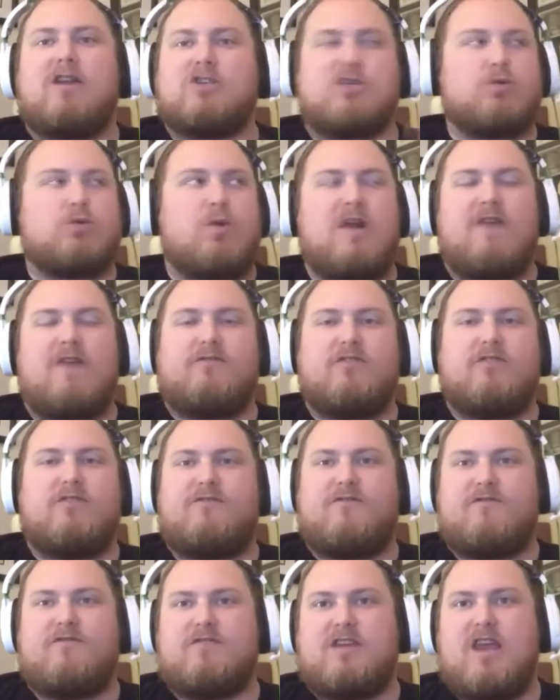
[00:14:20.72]
just whatever
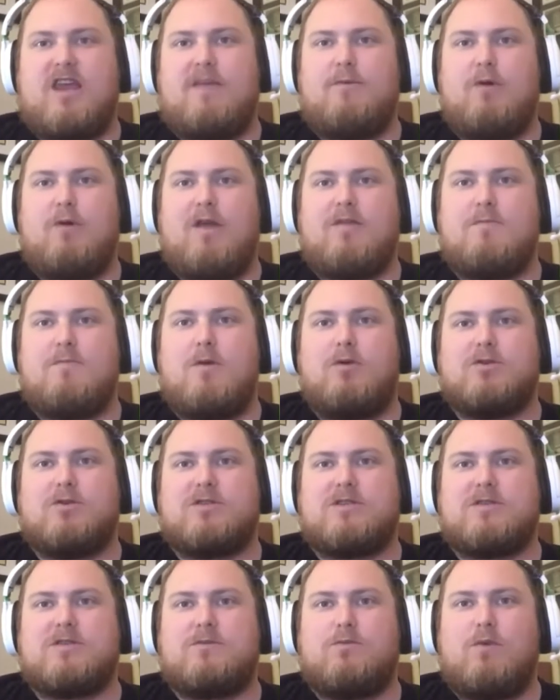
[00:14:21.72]
the team who had the
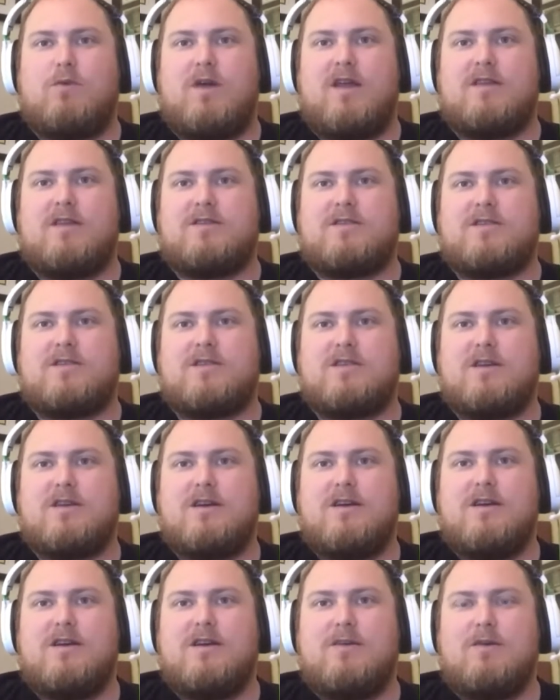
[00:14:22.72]
most wins,
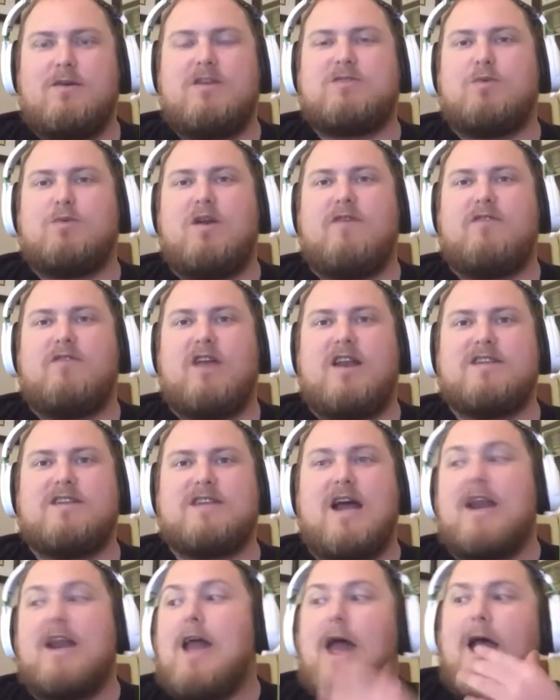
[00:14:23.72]
what's whatever they
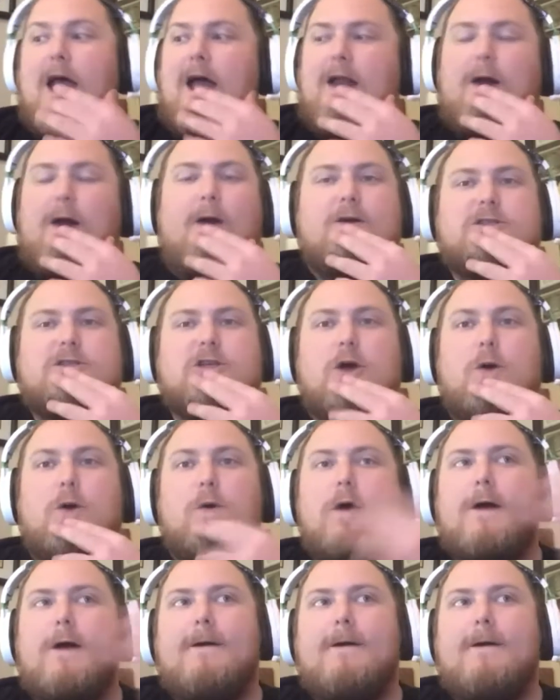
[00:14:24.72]
decide. And also,